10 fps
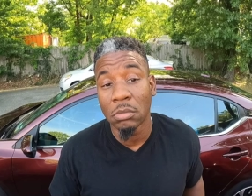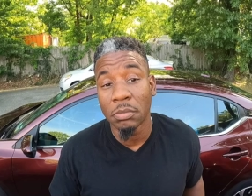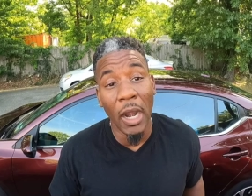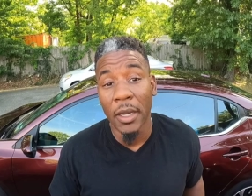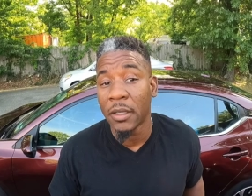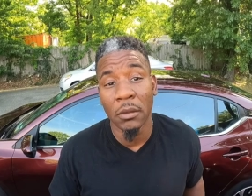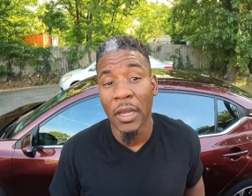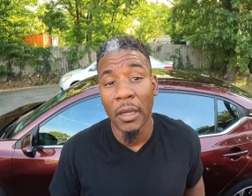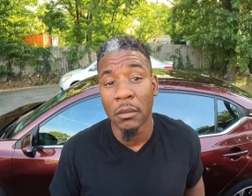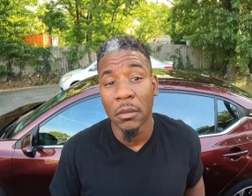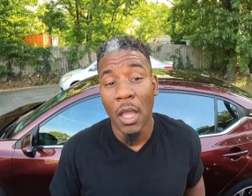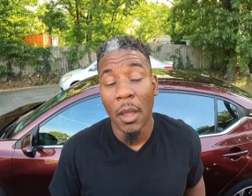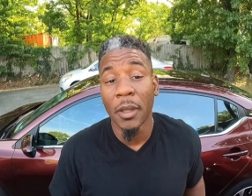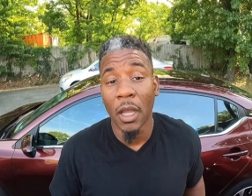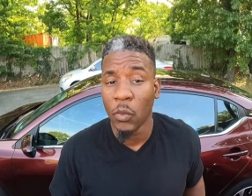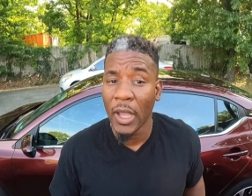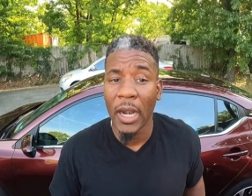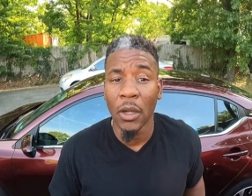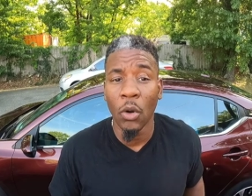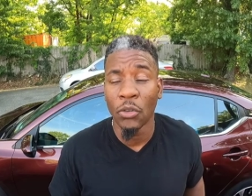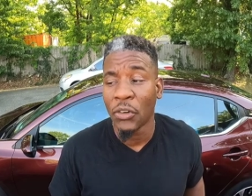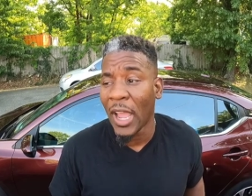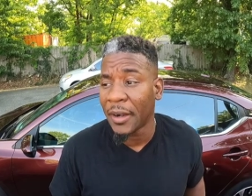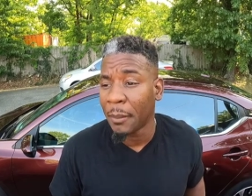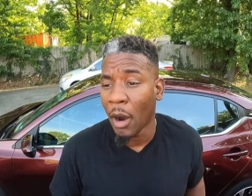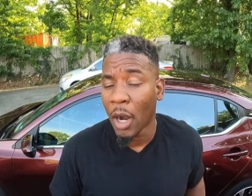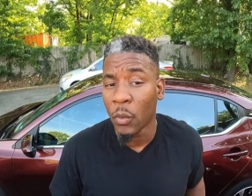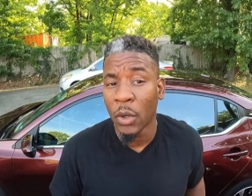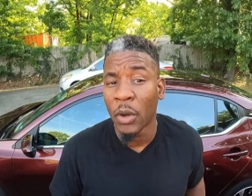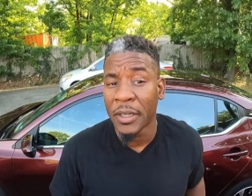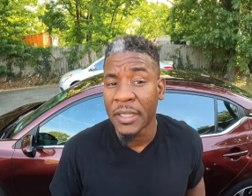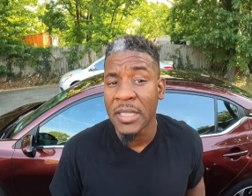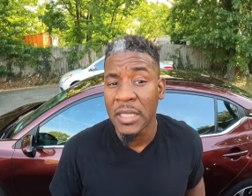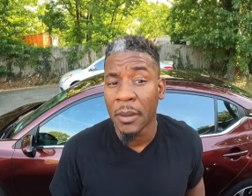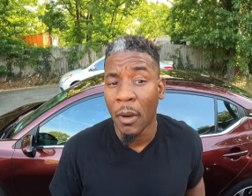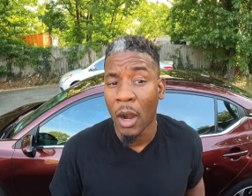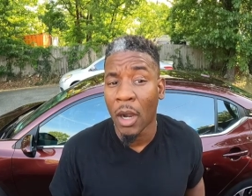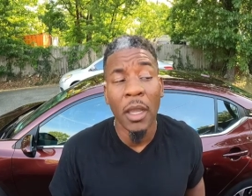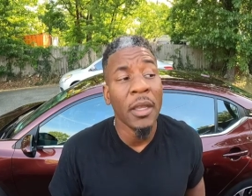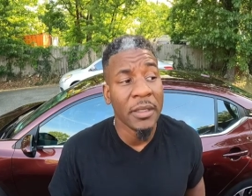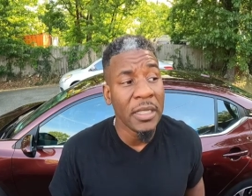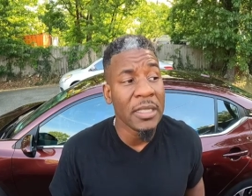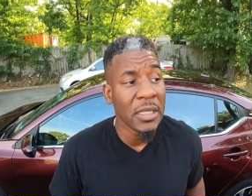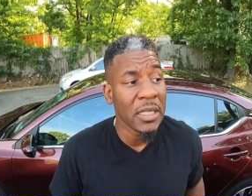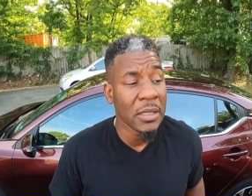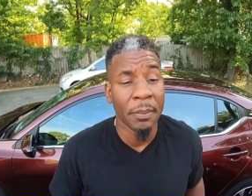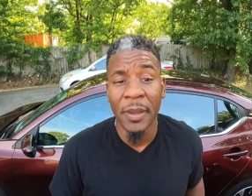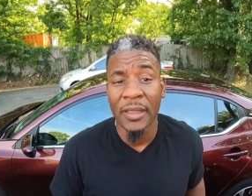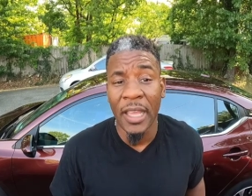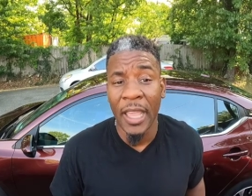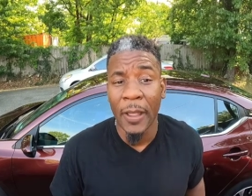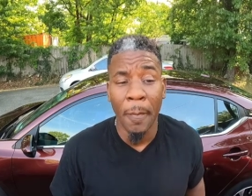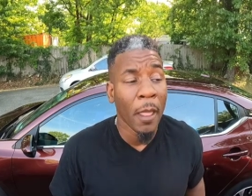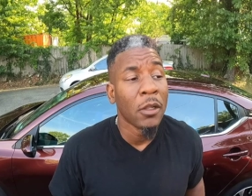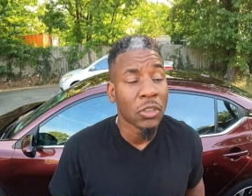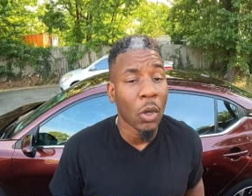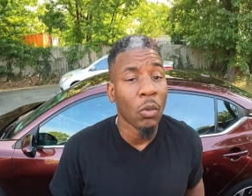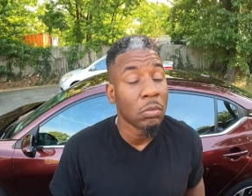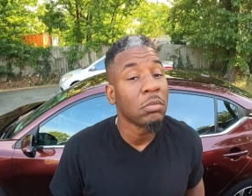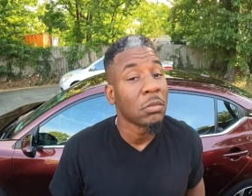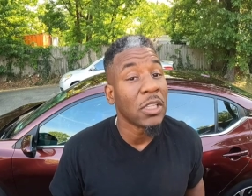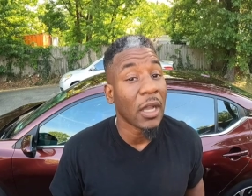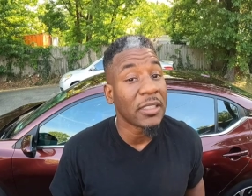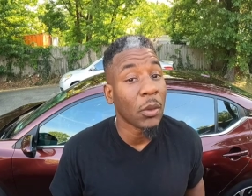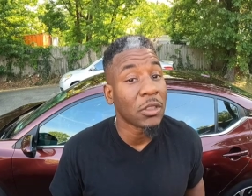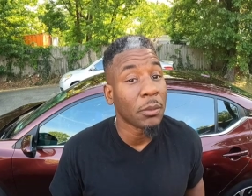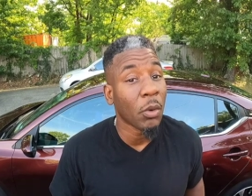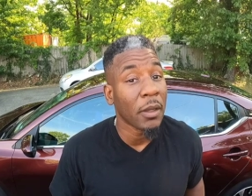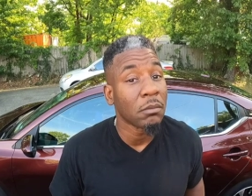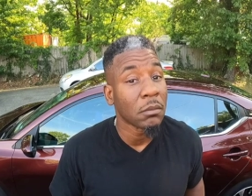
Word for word: probably do nothing because we got a long drive tomorrow. We're going to DC tomorrow. DC is the big thing. So y'all stay with your boy.